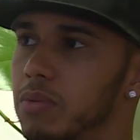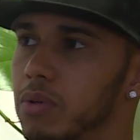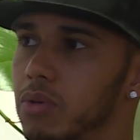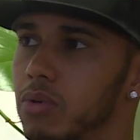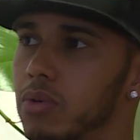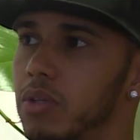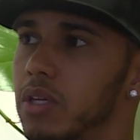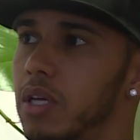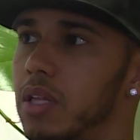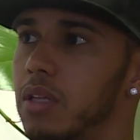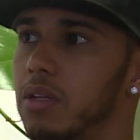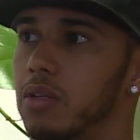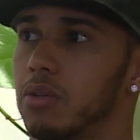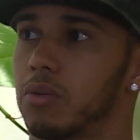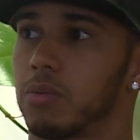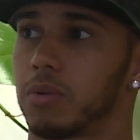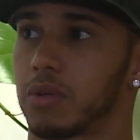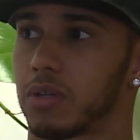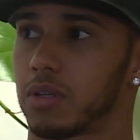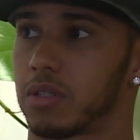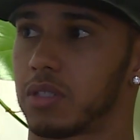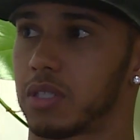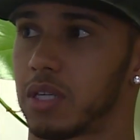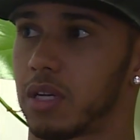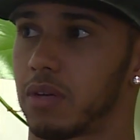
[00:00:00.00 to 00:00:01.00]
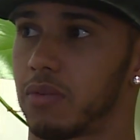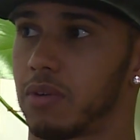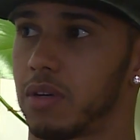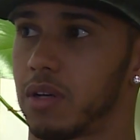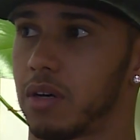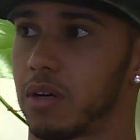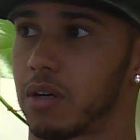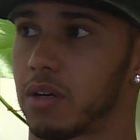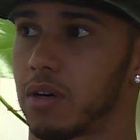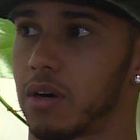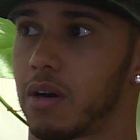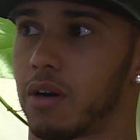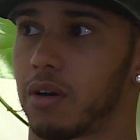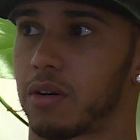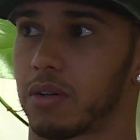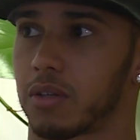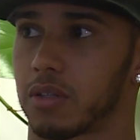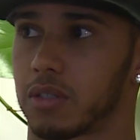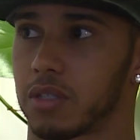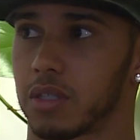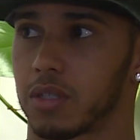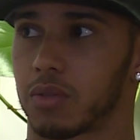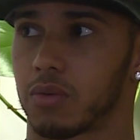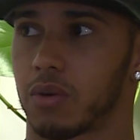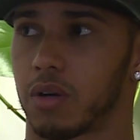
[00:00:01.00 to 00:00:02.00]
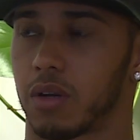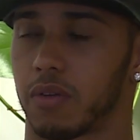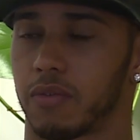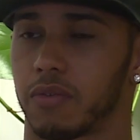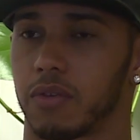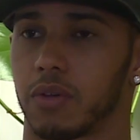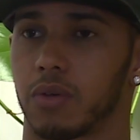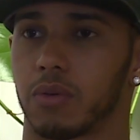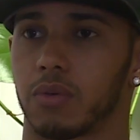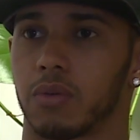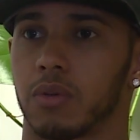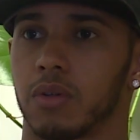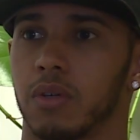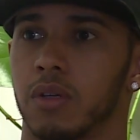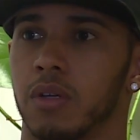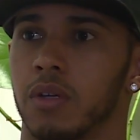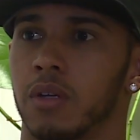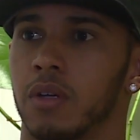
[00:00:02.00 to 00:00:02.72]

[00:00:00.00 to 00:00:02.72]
but all the other lubricants that are in our car, because there's quite a few,